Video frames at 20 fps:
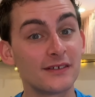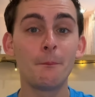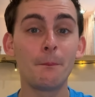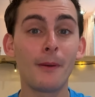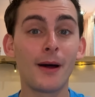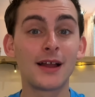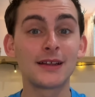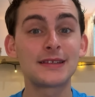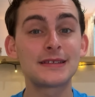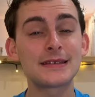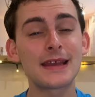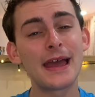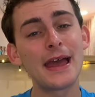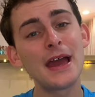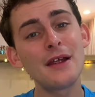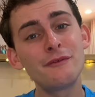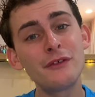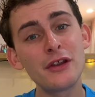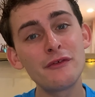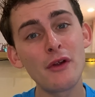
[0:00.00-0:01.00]
But
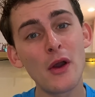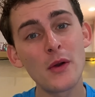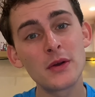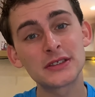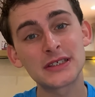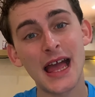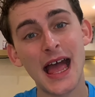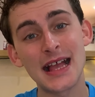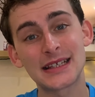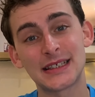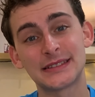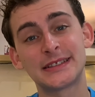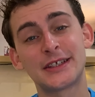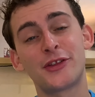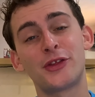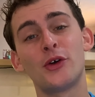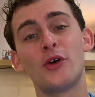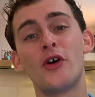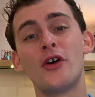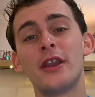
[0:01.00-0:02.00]
every rose has its
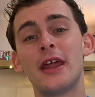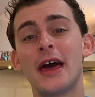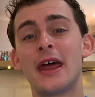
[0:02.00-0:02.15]
thorn,